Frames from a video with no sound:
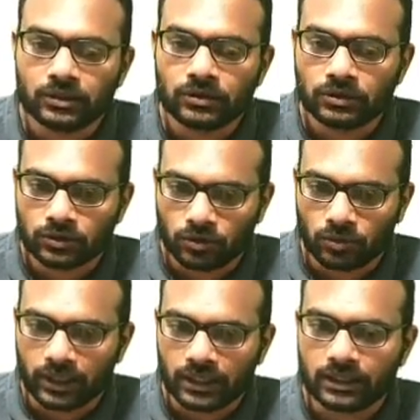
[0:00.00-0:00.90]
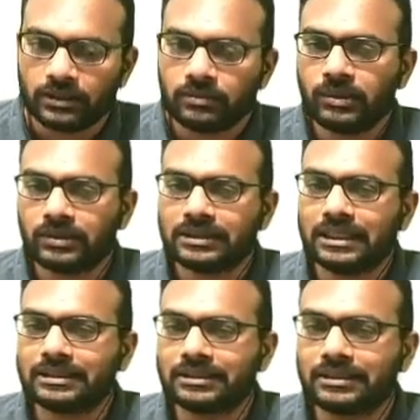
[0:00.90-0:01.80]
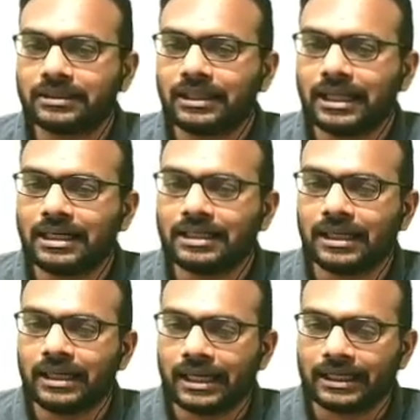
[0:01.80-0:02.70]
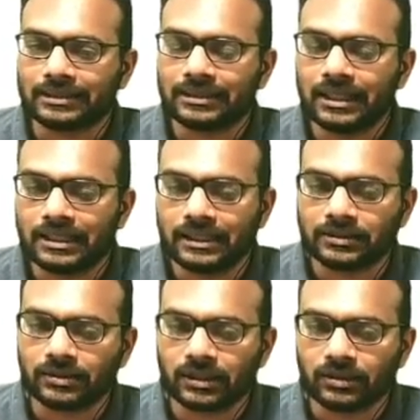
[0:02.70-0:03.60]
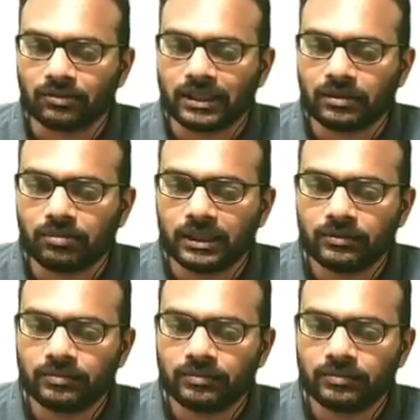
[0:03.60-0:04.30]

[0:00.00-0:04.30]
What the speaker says: square, because that is delta x square divided by